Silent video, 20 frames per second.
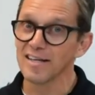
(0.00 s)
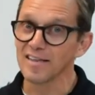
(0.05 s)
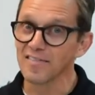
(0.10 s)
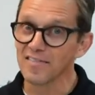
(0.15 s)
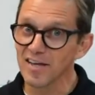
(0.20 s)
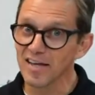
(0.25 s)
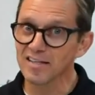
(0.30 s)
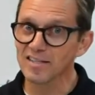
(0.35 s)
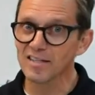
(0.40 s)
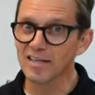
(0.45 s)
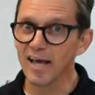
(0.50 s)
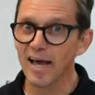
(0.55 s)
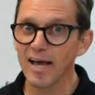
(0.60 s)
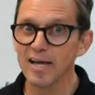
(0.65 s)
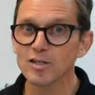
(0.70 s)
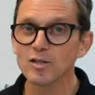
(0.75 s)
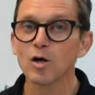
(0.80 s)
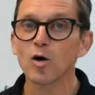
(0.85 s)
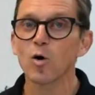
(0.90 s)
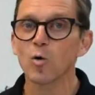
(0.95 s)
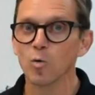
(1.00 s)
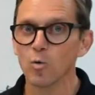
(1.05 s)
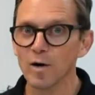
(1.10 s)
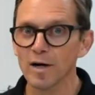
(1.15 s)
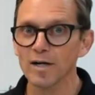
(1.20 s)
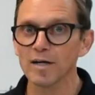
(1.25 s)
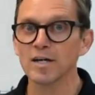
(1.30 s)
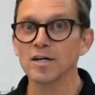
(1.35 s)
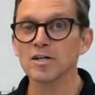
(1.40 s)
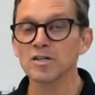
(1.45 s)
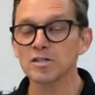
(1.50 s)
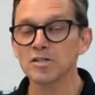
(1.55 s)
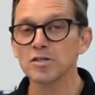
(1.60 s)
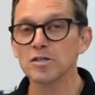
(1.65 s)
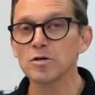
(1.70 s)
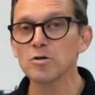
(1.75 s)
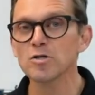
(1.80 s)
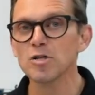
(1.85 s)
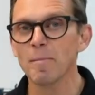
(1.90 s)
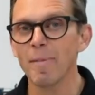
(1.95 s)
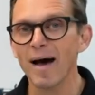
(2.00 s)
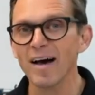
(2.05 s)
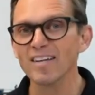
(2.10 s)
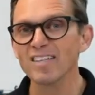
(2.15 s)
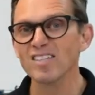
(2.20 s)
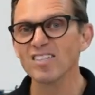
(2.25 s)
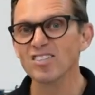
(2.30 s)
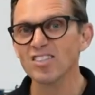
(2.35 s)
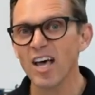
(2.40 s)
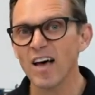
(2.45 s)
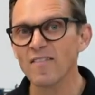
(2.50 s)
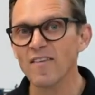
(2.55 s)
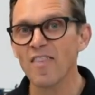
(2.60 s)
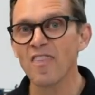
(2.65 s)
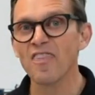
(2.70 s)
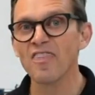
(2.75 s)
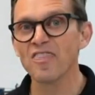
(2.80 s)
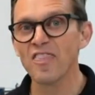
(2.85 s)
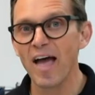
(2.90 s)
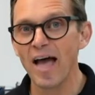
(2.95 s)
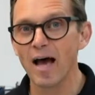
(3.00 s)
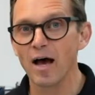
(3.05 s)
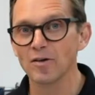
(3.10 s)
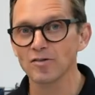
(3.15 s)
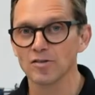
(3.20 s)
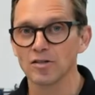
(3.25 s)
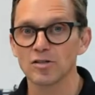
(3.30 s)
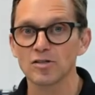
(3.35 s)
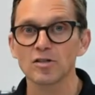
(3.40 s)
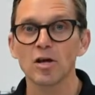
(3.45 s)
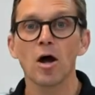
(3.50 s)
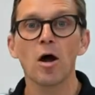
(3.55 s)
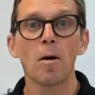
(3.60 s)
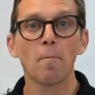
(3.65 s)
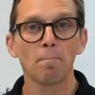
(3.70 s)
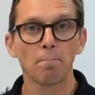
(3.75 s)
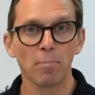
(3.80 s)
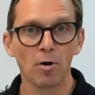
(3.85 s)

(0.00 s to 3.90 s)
In this case, we're going to use about 7 thousandths